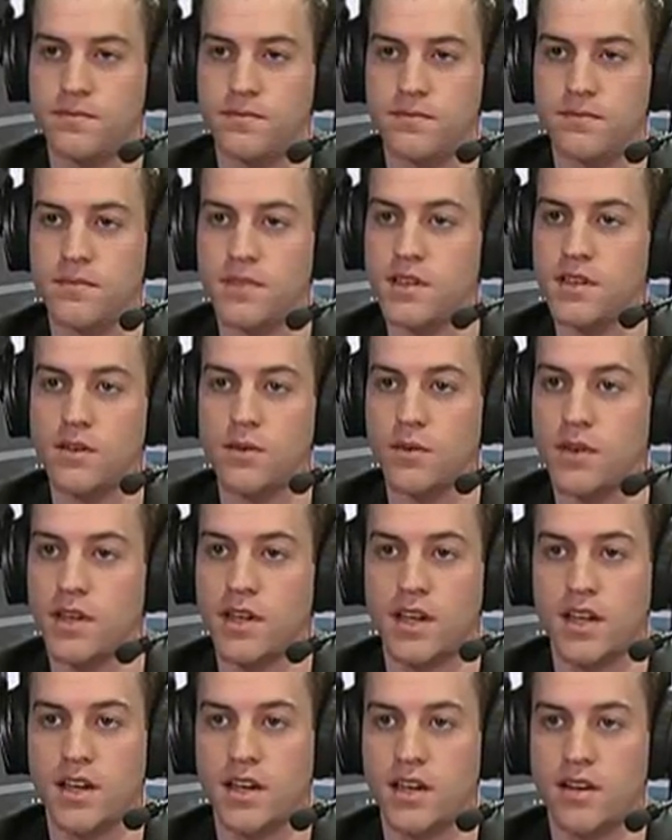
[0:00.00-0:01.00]

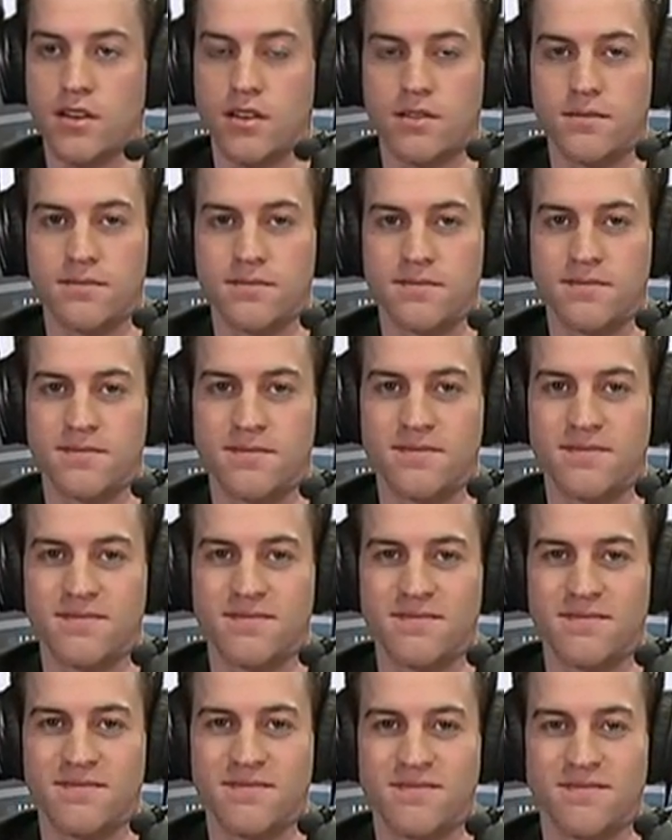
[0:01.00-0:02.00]

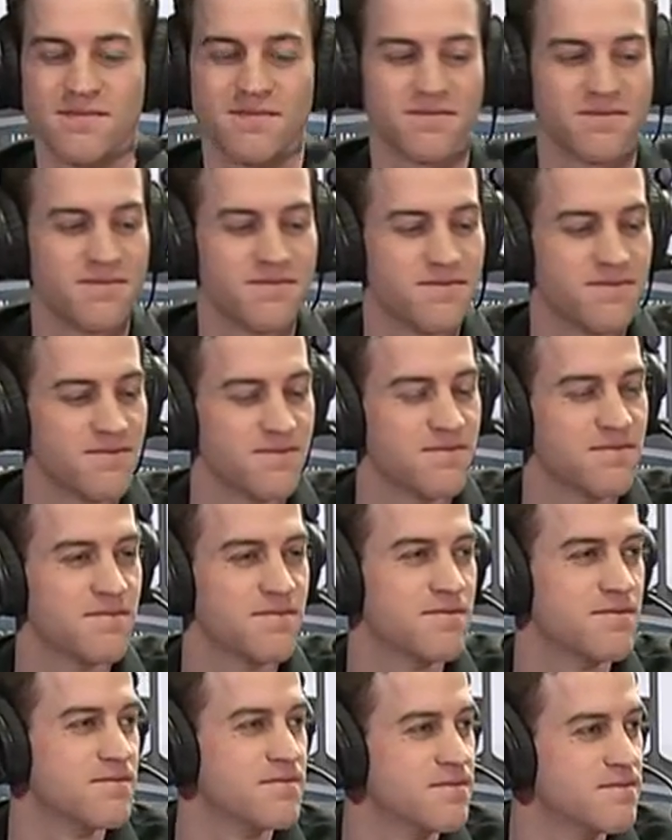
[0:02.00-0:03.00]

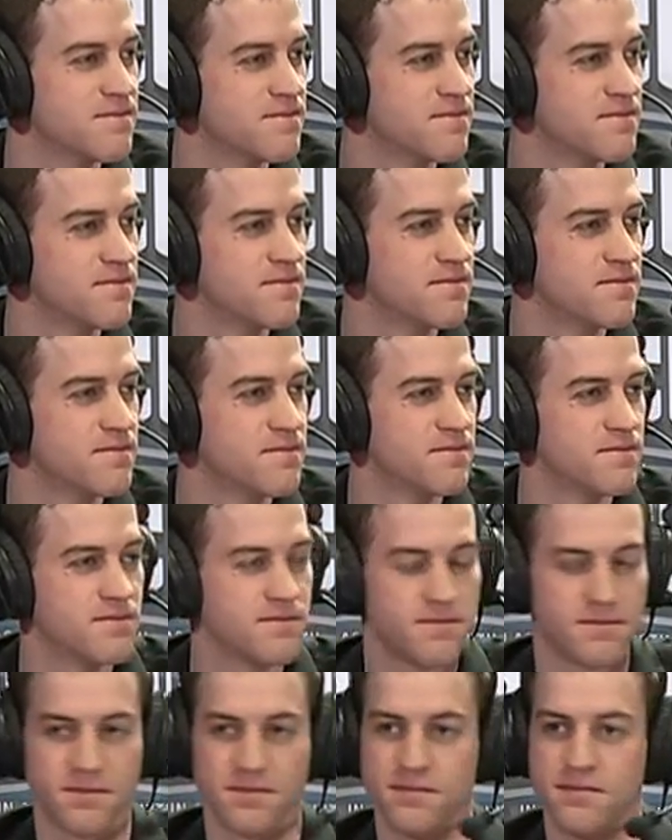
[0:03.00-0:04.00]

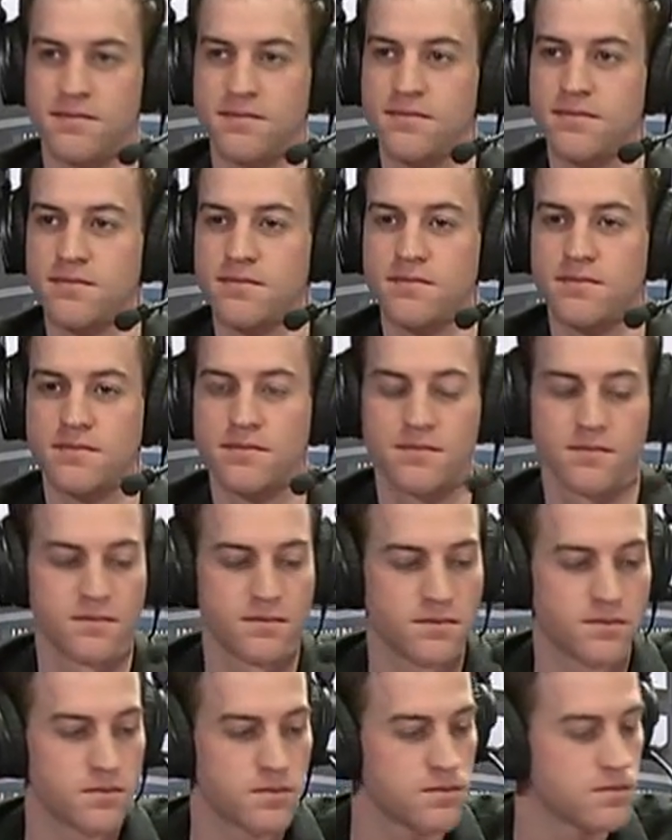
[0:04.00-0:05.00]

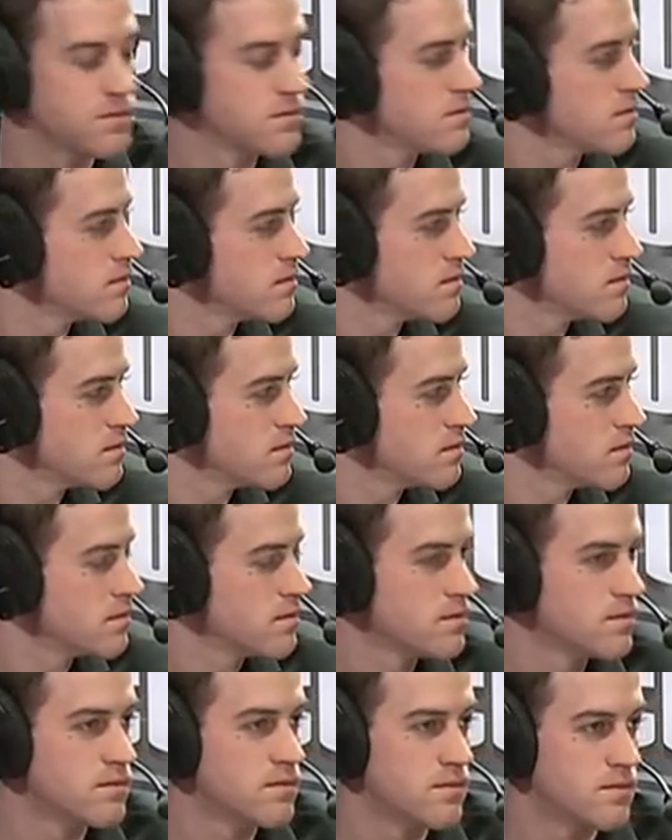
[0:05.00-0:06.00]

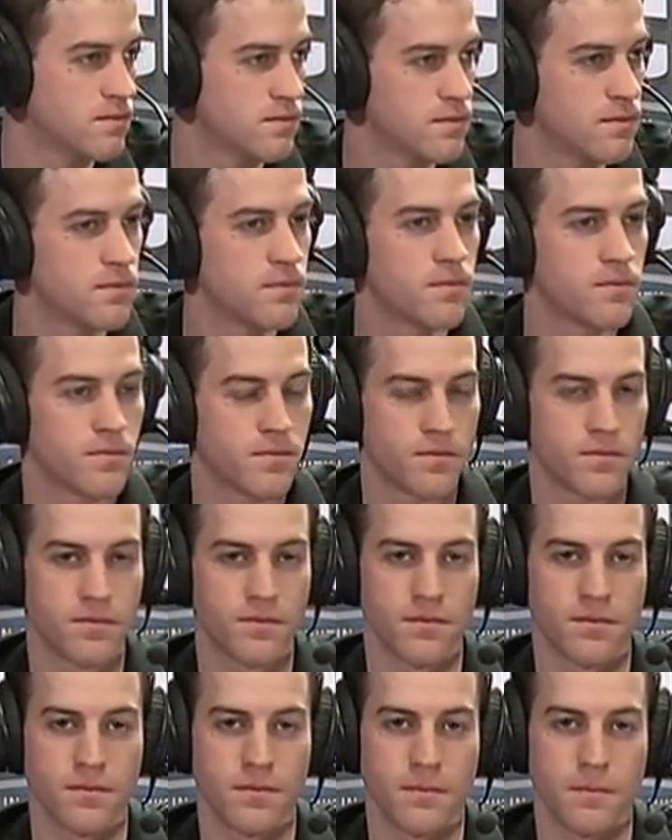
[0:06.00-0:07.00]

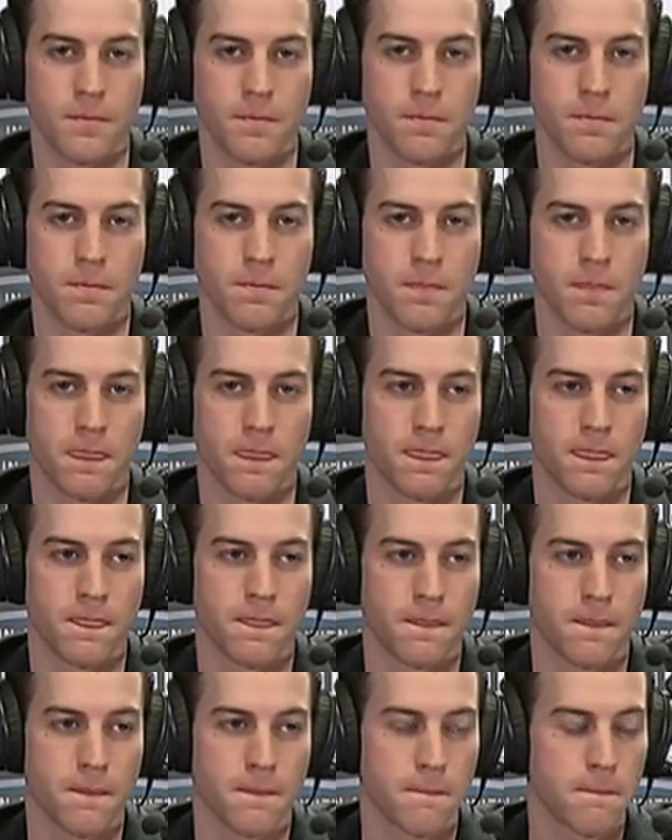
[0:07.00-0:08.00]
(not speaking)